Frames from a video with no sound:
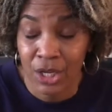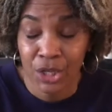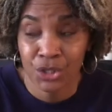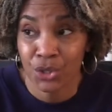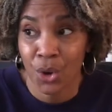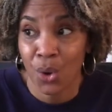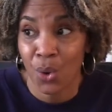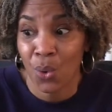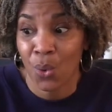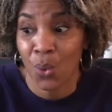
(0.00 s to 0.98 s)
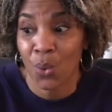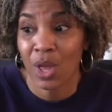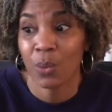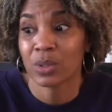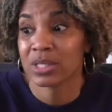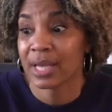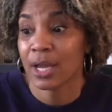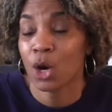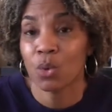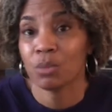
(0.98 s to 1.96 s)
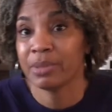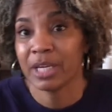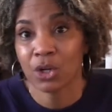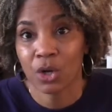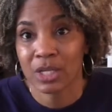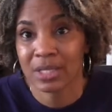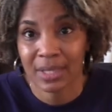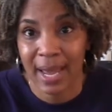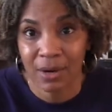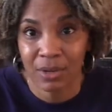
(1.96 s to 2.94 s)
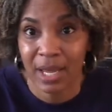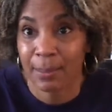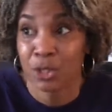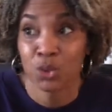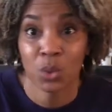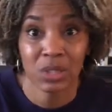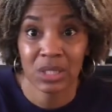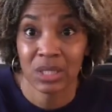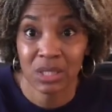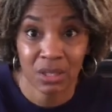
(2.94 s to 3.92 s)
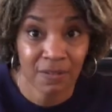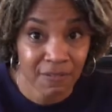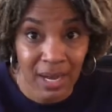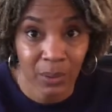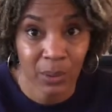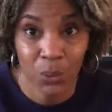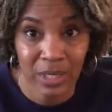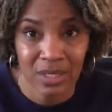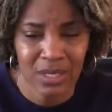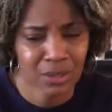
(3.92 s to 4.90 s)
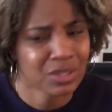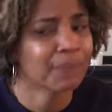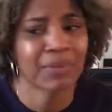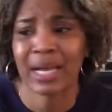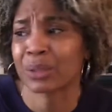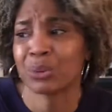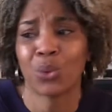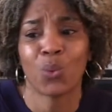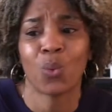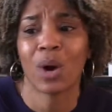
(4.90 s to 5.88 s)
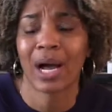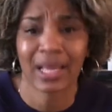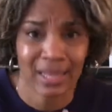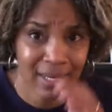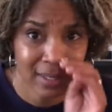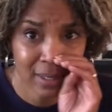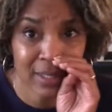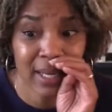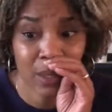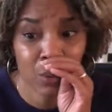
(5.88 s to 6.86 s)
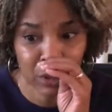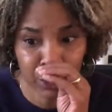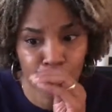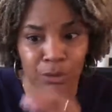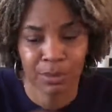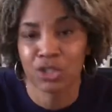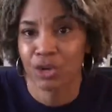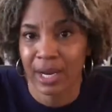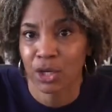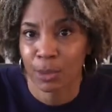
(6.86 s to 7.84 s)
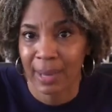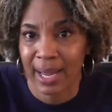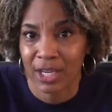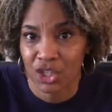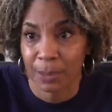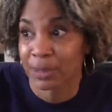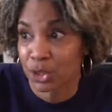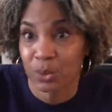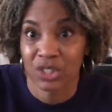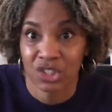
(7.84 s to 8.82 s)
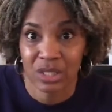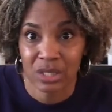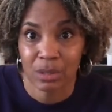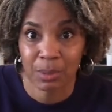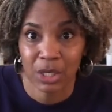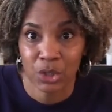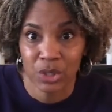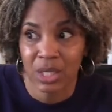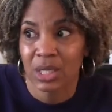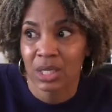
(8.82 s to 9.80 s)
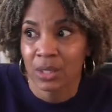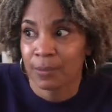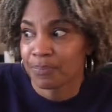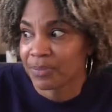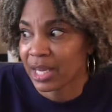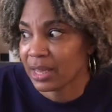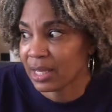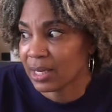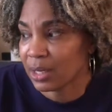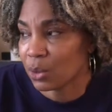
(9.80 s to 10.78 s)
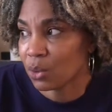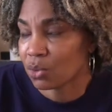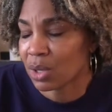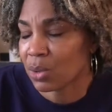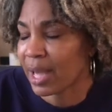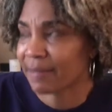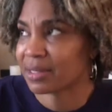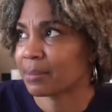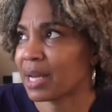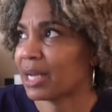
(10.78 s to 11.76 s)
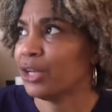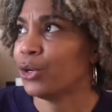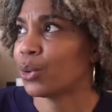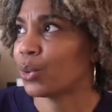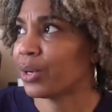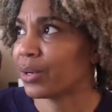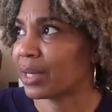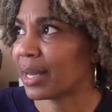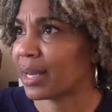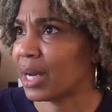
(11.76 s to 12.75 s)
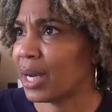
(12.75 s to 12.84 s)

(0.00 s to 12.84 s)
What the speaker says: So it will say, oh, we'll be here on Saturday, but you won't see it until the following Wednesday or something. I don't know why that is. Like, it will literally be tracking your package up until it just disappears. And then it'll have some kind of note on there like